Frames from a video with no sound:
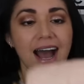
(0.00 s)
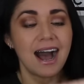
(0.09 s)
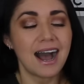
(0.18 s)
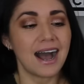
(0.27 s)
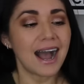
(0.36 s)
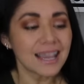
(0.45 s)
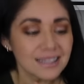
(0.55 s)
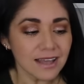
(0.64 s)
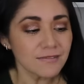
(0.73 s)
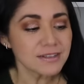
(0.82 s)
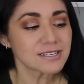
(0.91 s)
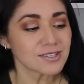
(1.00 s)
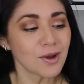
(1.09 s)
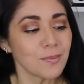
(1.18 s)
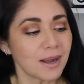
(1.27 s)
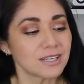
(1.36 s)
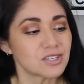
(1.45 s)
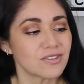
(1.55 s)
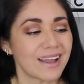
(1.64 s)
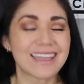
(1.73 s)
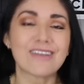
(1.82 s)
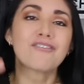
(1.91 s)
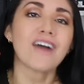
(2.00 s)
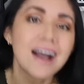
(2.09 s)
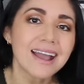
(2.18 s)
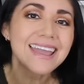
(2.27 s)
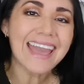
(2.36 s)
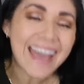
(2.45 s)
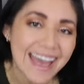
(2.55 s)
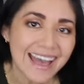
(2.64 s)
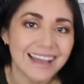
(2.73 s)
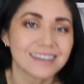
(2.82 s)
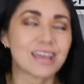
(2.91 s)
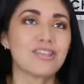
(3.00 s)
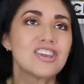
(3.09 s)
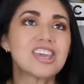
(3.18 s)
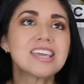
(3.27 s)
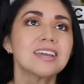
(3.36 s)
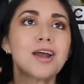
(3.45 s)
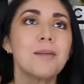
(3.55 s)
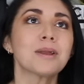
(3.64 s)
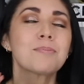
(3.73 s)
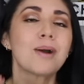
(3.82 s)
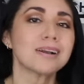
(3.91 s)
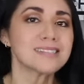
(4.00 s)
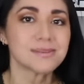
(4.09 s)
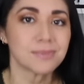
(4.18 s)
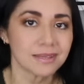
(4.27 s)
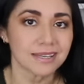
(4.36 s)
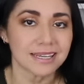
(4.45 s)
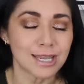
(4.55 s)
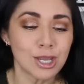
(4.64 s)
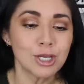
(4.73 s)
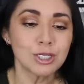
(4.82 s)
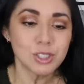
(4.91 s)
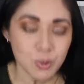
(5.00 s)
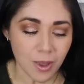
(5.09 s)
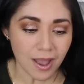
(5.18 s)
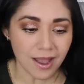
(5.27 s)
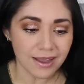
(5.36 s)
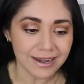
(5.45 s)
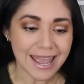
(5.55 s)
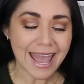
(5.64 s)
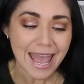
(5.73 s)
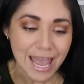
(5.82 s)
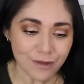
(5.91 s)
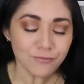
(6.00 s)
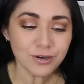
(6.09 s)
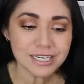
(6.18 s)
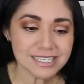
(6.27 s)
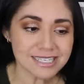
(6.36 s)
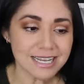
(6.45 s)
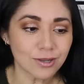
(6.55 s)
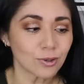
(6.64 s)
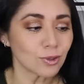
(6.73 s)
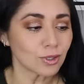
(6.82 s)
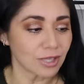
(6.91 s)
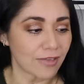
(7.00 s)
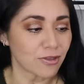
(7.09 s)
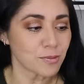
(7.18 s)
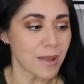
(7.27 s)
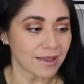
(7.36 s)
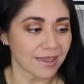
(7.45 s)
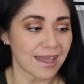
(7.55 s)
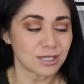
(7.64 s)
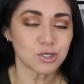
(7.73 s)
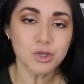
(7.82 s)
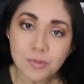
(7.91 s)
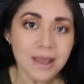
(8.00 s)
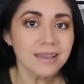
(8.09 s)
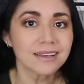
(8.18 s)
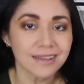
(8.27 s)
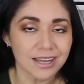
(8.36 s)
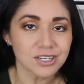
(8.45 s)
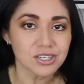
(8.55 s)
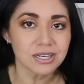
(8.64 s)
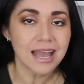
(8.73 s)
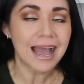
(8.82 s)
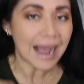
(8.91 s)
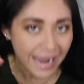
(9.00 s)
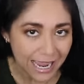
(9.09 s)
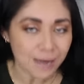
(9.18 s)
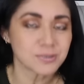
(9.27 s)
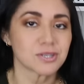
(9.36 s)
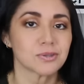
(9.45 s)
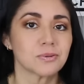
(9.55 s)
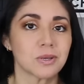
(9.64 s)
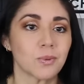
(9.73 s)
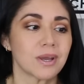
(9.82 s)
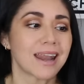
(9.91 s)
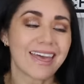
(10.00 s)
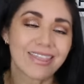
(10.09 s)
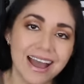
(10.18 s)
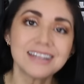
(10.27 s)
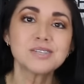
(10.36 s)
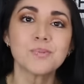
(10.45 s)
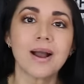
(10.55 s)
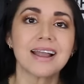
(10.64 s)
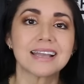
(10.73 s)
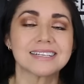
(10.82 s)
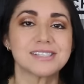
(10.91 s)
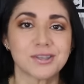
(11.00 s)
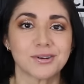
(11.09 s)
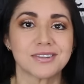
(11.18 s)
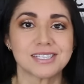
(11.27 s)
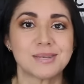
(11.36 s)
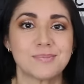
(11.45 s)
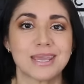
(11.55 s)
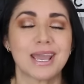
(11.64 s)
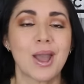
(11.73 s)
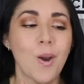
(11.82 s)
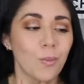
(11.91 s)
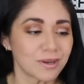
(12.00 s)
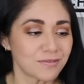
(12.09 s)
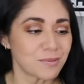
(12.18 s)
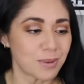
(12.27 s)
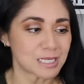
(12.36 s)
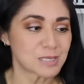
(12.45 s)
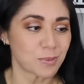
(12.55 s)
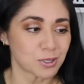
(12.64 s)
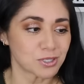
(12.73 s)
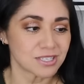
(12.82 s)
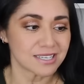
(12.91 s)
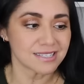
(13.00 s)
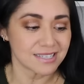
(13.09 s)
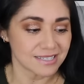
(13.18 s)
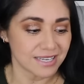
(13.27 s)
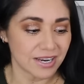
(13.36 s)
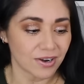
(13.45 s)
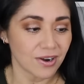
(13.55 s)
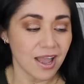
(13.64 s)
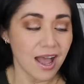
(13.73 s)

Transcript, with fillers: Uh, I love it so much that if I had the economic possibility to add every single leather baguette to my collection, I absolutely would. That is why I consider this to be one of the best purchases this year.